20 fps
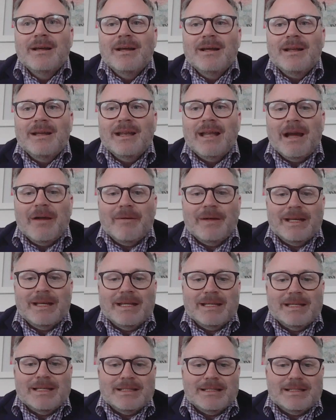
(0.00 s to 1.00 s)
Now it
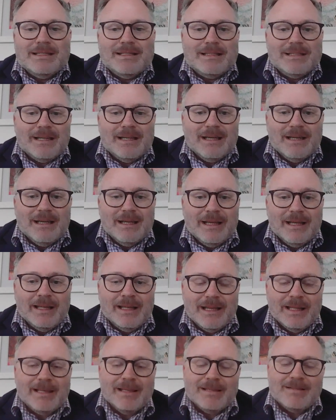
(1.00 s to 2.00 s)
is
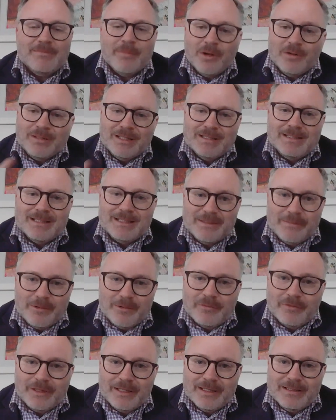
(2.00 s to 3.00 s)

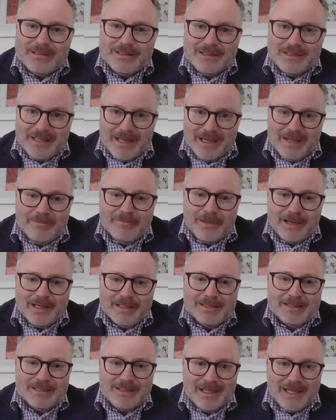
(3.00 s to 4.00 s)
multidisciplinary
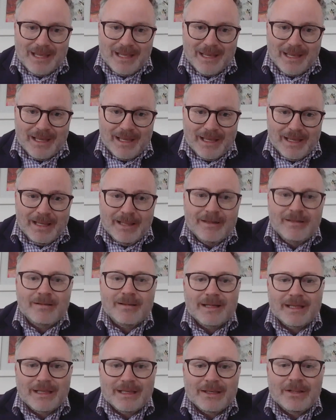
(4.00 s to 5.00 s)
team-based care
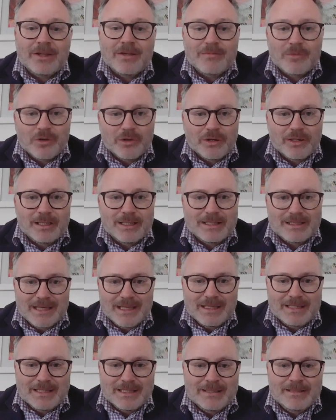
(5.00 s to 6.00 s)
in community
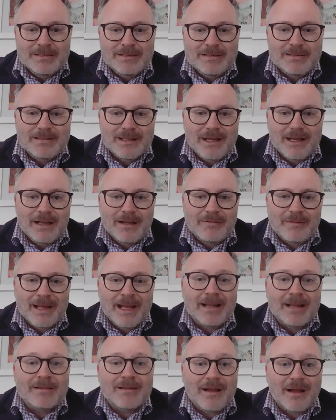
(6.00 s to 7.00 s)
settings
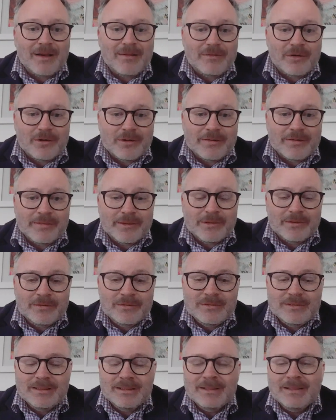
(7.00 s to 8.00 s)
outside of
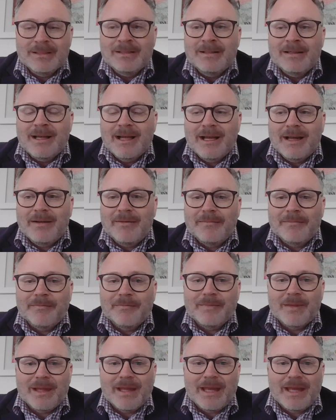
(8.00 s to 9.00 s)
hospitals,
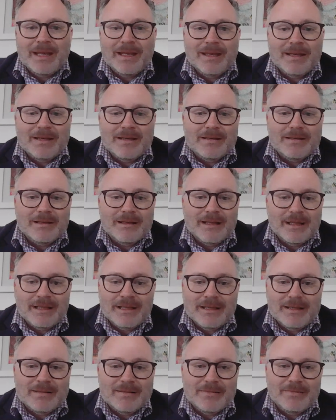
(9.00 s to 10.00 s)
and it
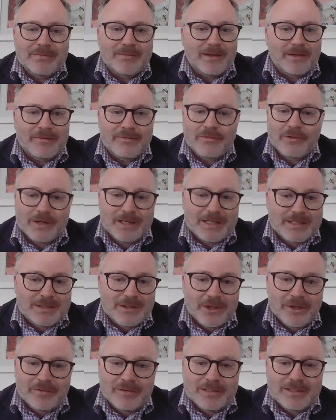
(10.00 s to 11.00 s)
is a free
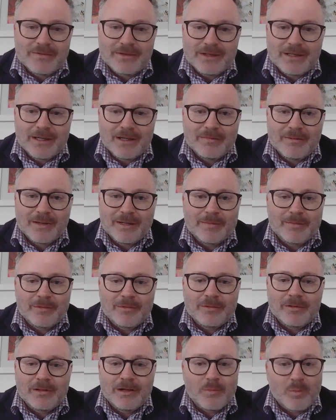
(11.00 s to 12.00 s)
service for young
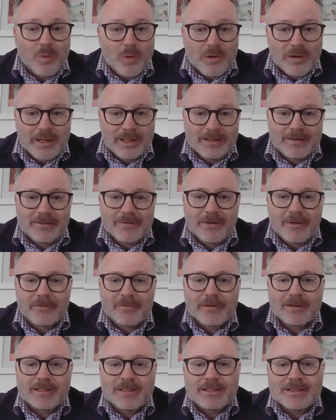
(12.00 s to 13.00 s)
people, a walk-in
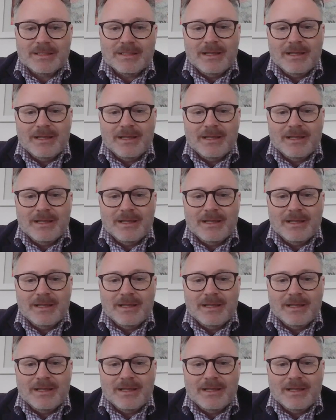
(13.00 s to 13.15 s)
service,